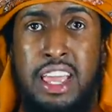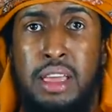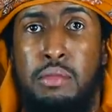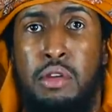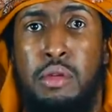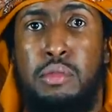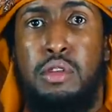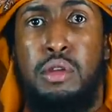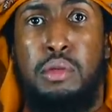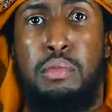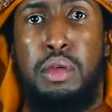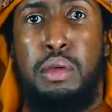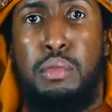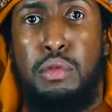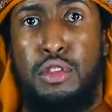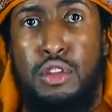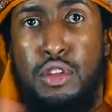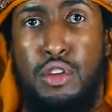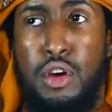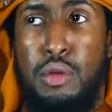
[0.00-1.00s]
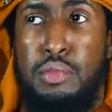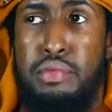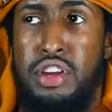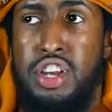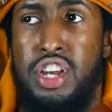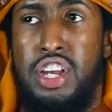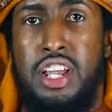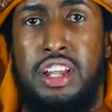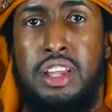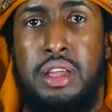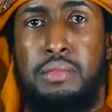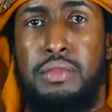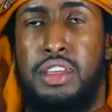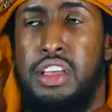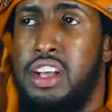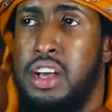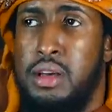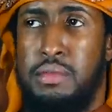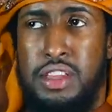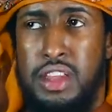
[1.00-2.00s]
him or to people to not appreciate him. He
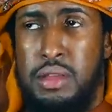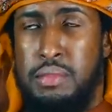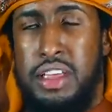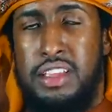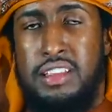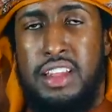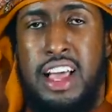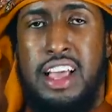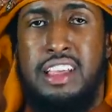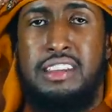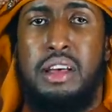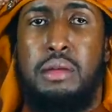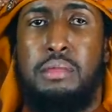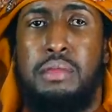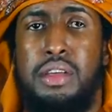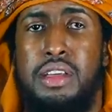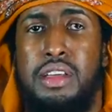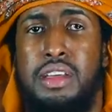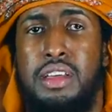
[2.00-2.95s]
comes and he makes lies up.